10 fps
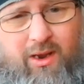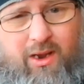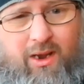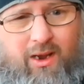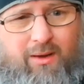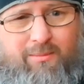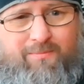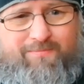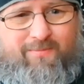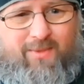
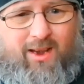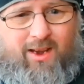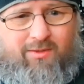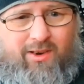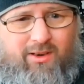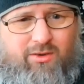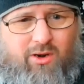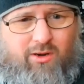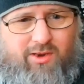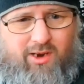Even in the
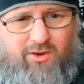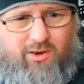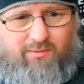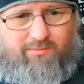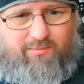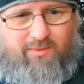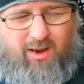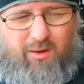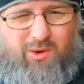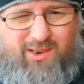craft section,
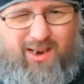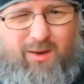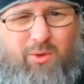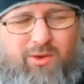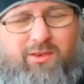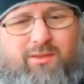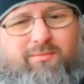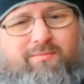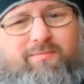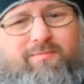I would say there wasn't
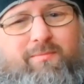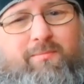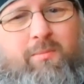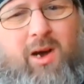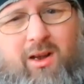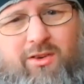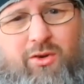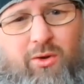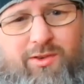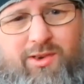much,
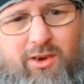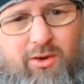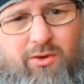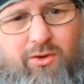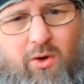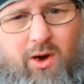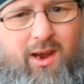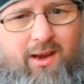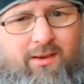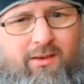and obviously you're
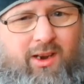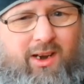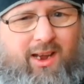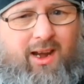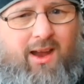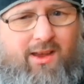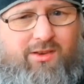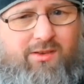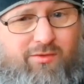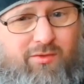going to get
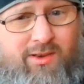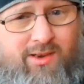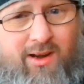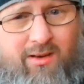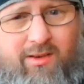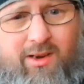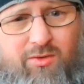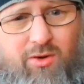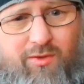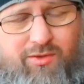less for a tenner in the
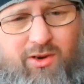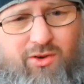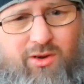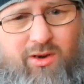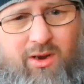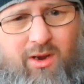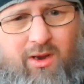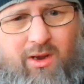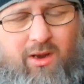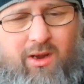craft section.
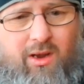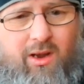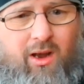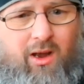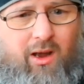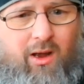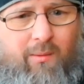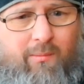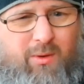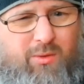There
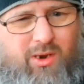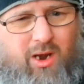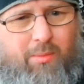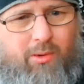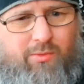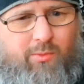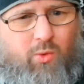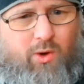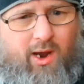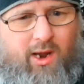was a couple of
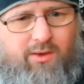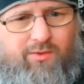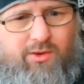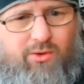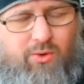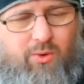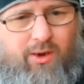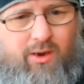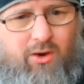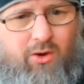small cans for 2
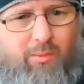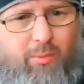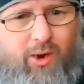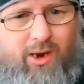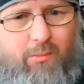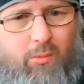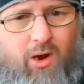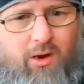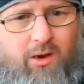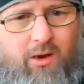quid that I could have put in,
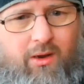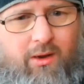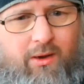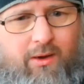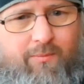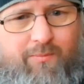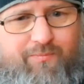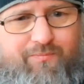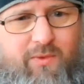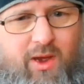but
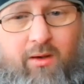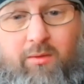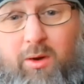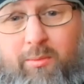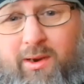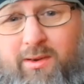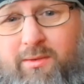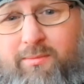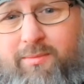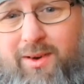yeah, went with
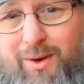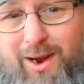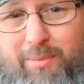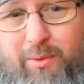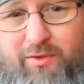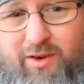this, quite happy with